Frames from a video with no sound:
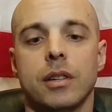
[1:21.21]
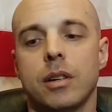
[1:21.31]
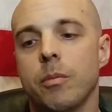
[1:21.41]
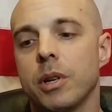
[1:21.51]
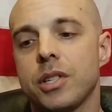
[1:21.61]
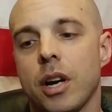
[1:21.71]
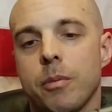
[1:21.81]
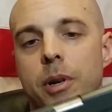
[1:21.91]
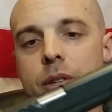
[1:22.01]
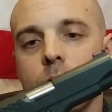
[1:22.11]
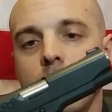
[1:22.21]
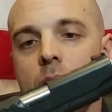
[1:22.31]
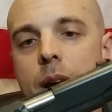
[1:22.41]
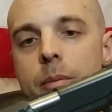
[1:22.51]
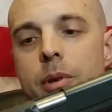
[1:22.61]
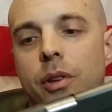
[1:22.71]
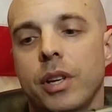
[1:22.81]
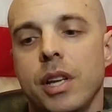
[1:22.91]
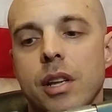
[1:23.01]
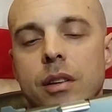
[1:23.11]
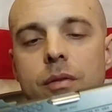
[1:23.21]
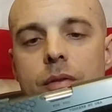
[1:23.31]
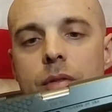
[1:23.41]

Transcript: I'm going to talk about the reliability